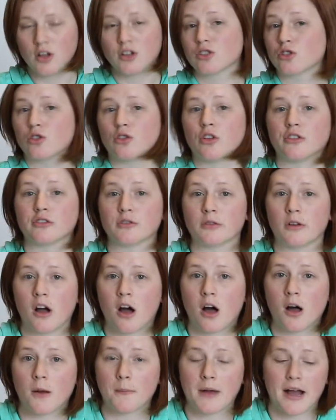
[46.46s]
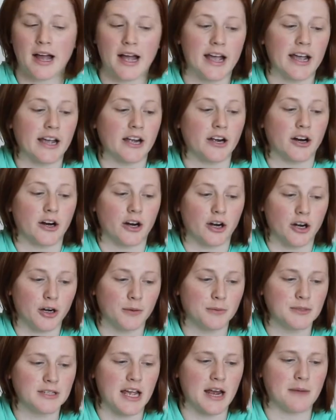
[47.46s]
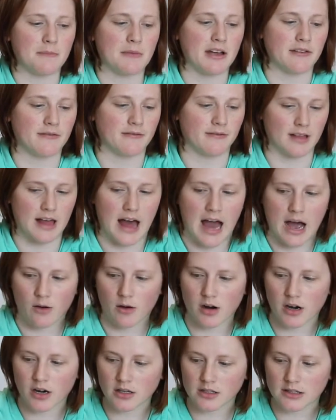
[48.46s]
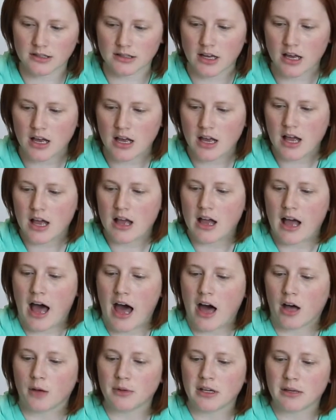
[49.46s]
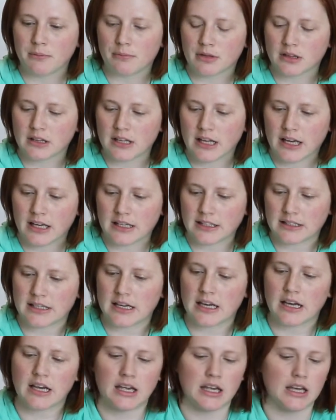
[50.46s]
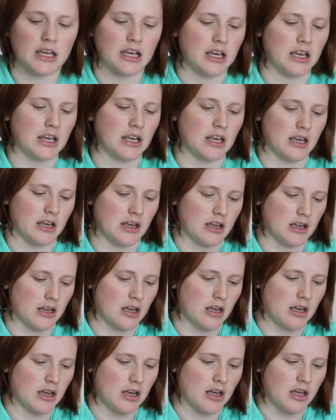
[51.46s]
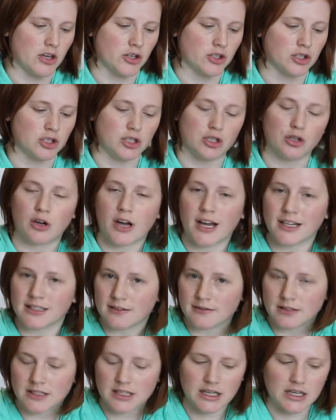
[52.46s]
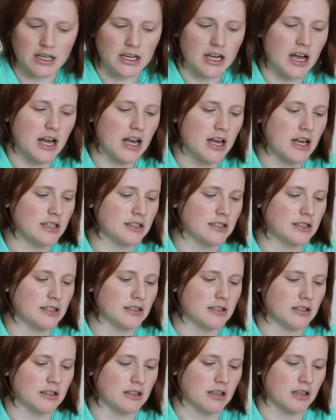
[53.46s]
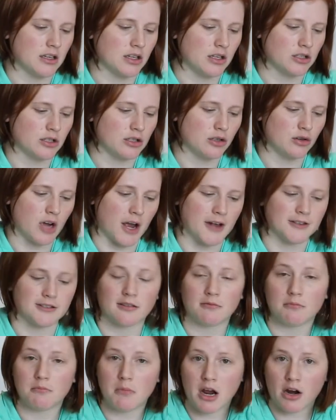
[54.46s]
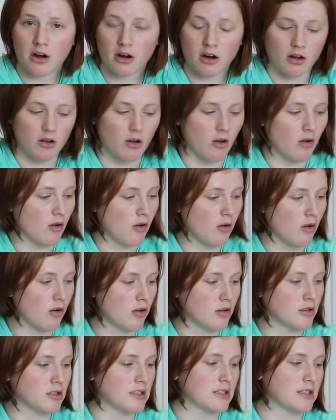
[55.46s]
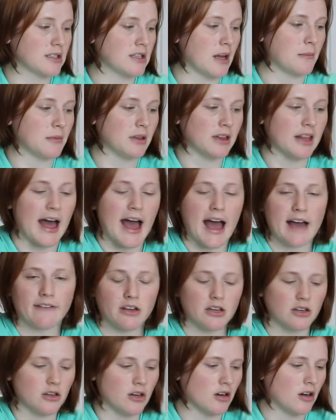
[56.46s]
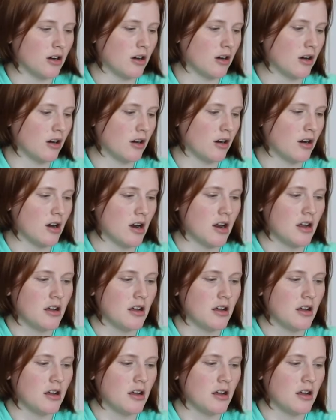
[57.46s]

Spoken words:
So those are all my herbs and my flowers. I'll be planting 2 kinds of zinnias, 2 kinds of marigolds, some lavender,